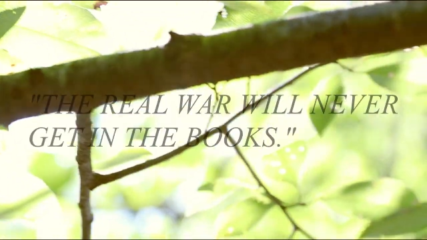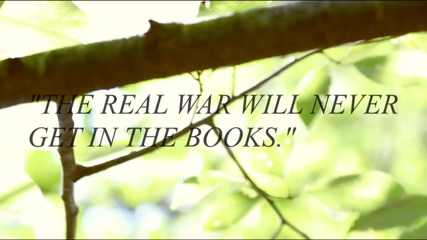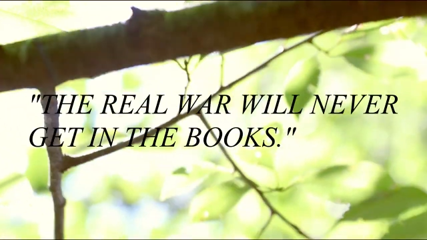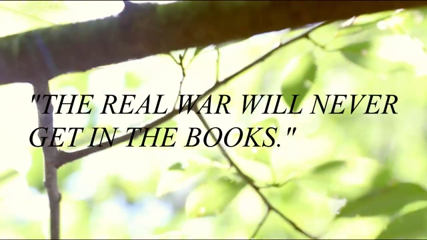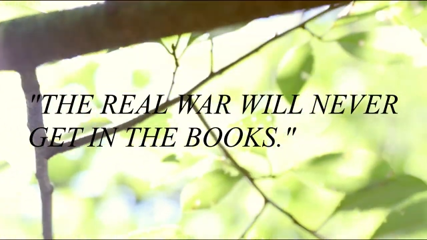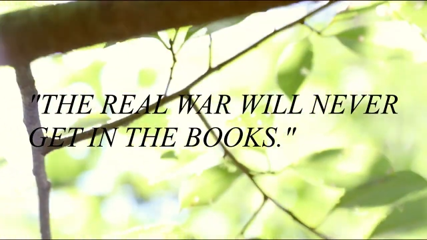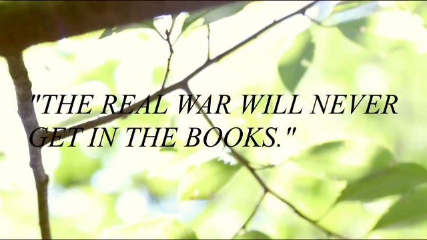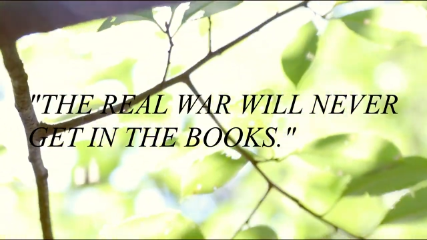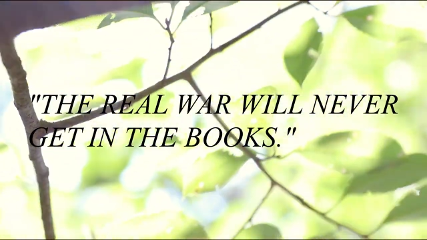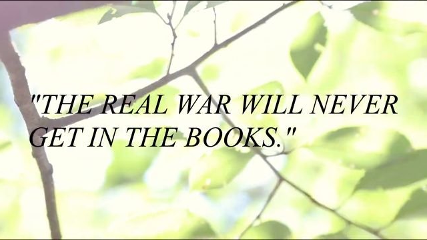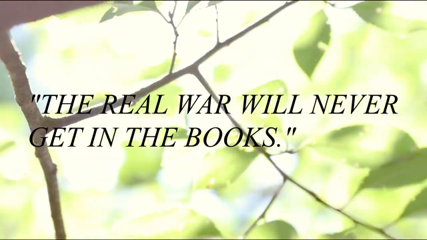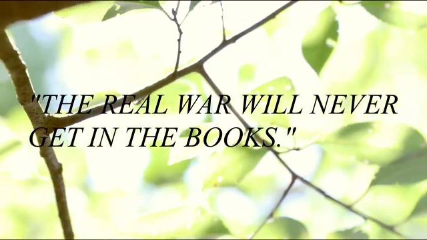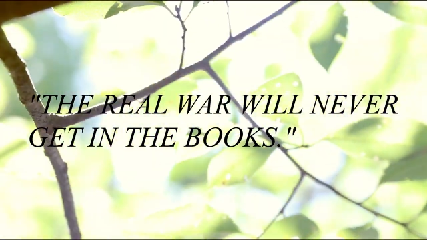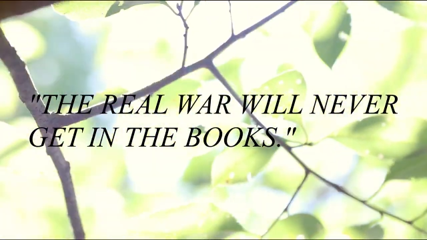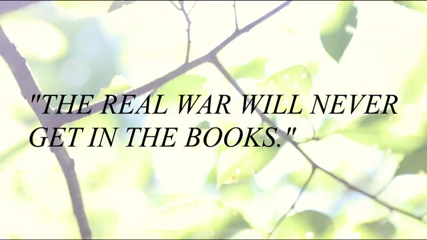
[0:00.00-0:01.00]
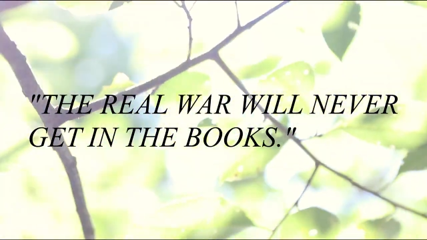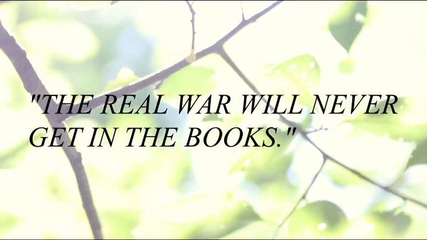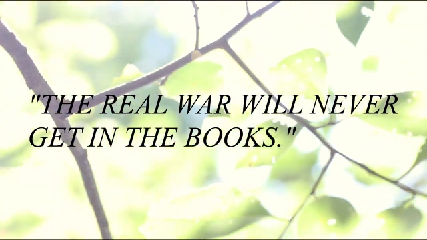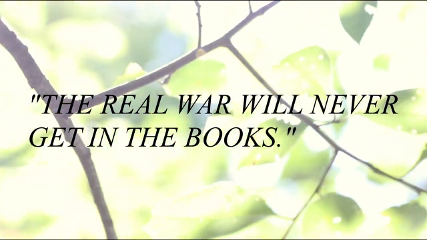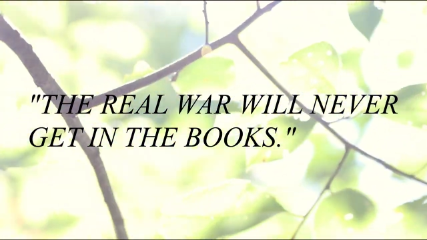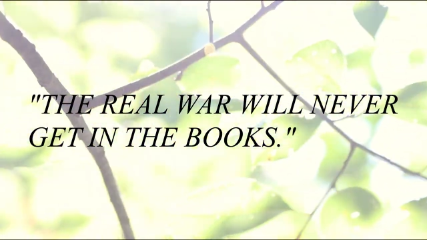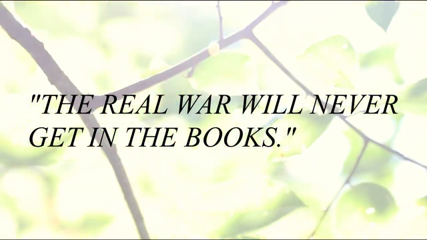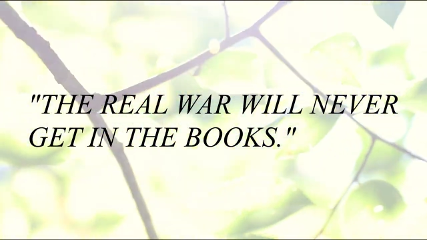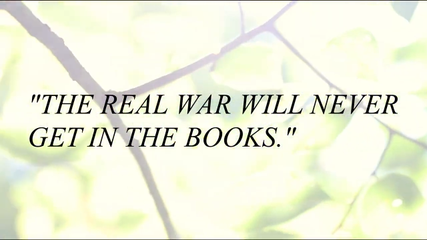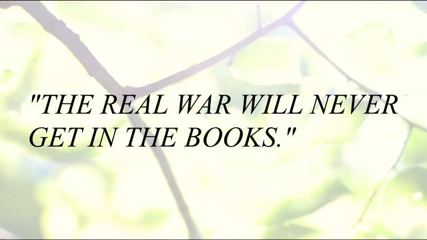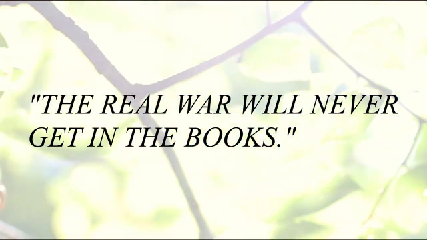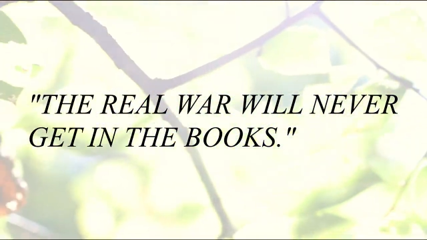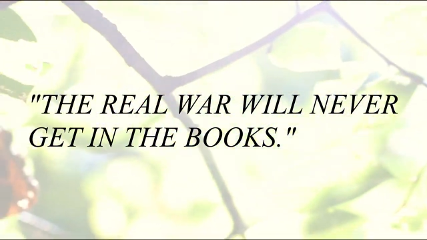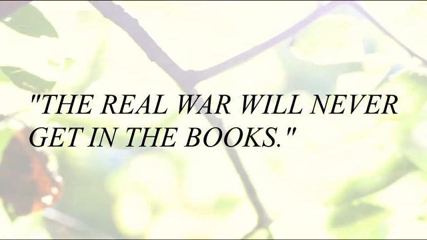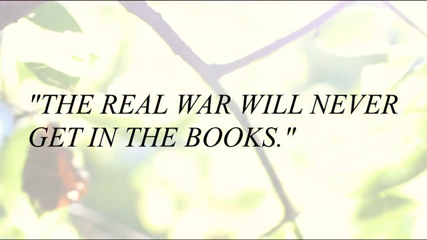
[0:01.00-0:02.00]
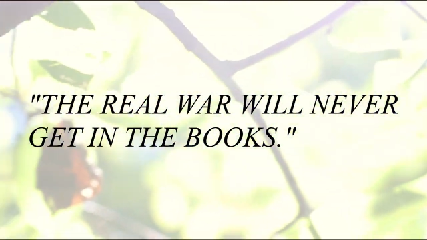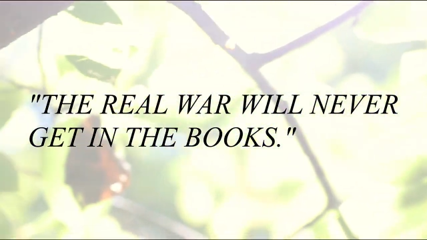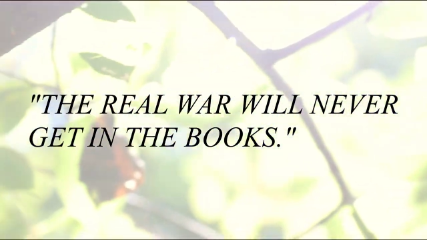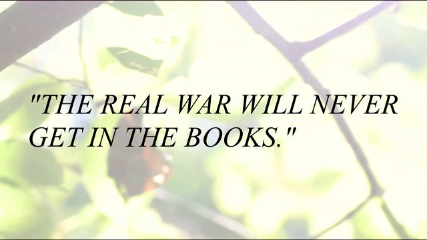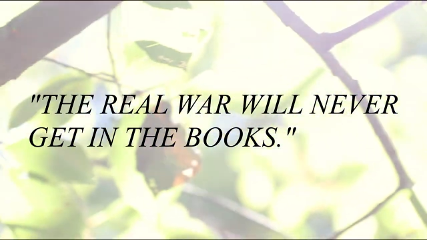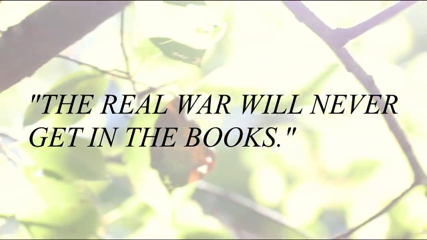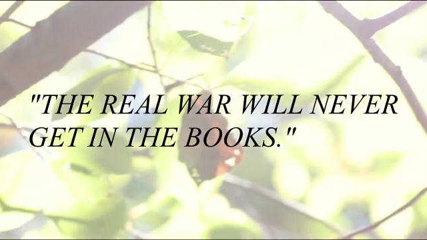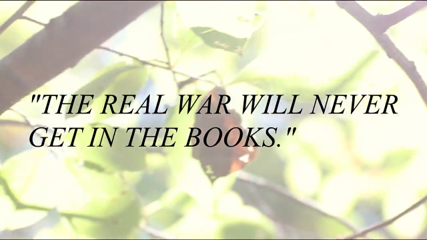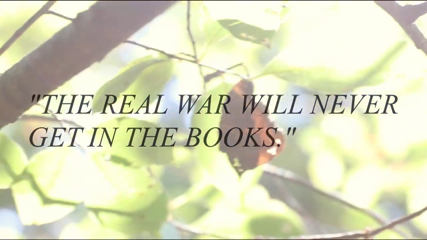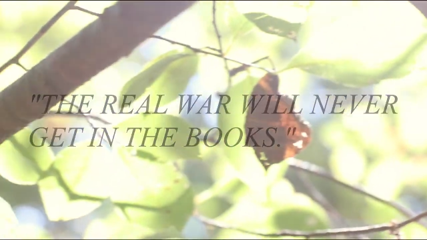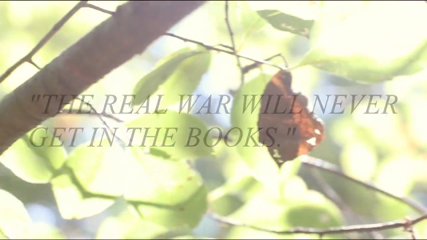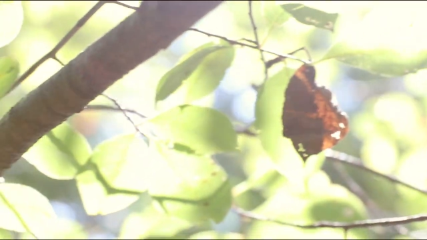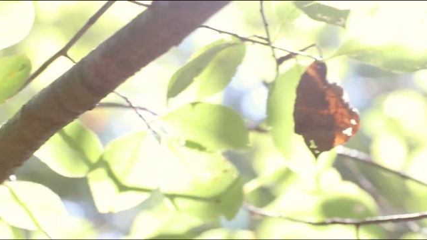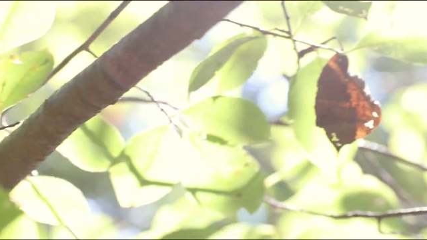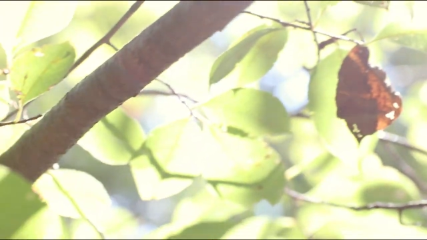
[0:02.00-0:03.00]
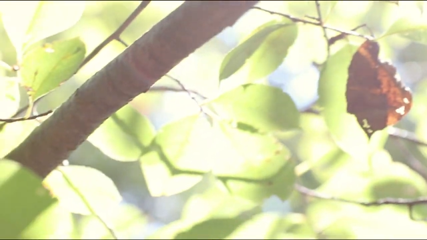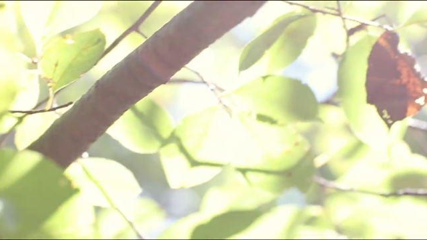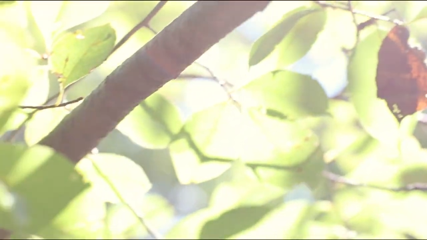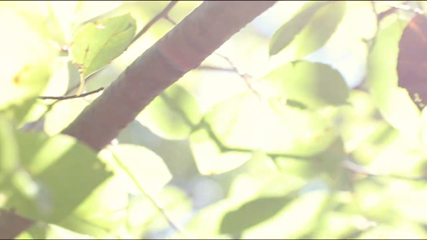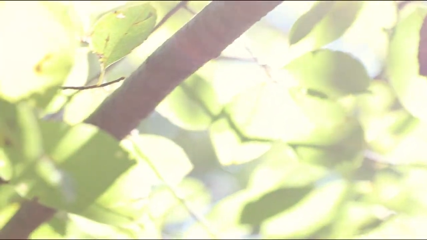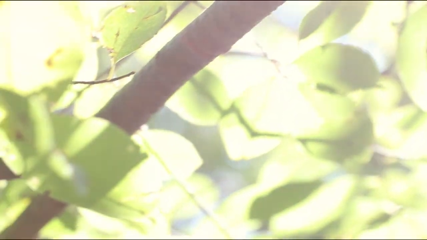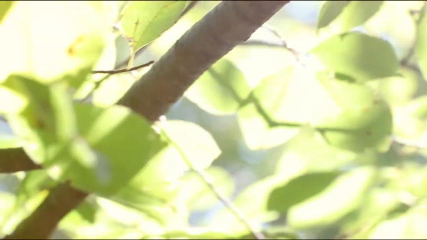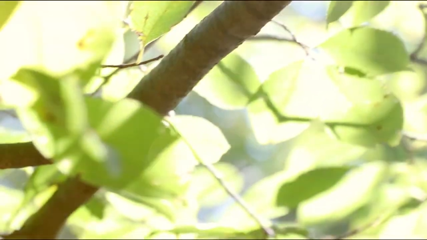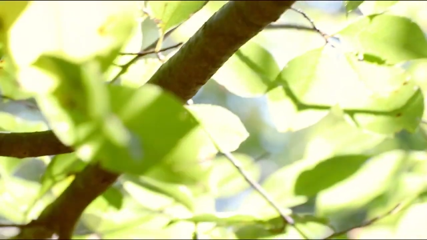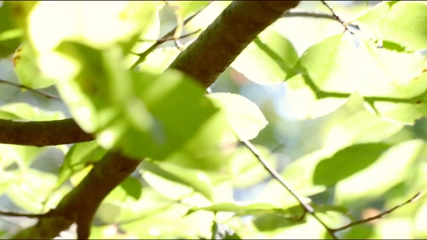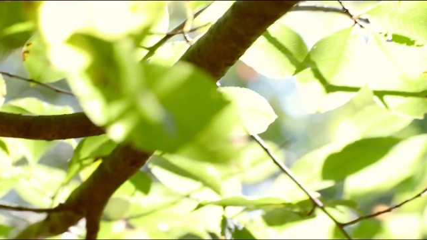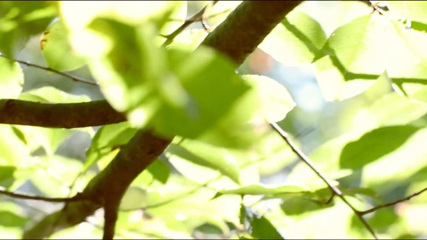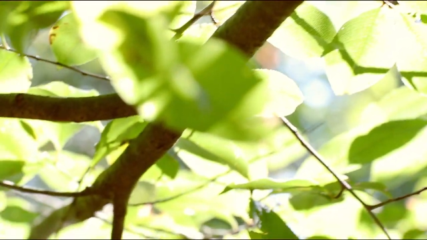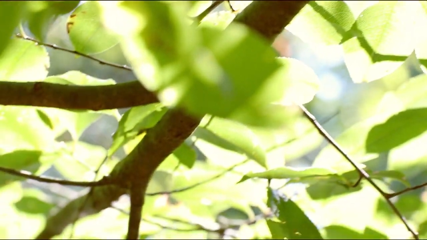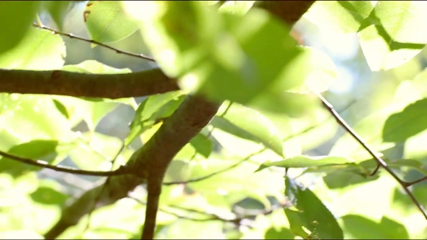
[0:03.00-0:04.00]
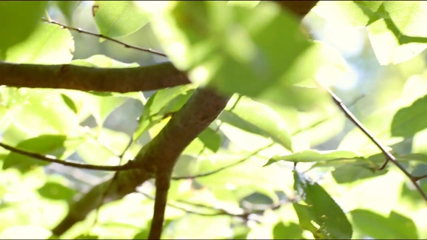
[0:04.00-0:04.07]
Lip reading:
(no speaker visible)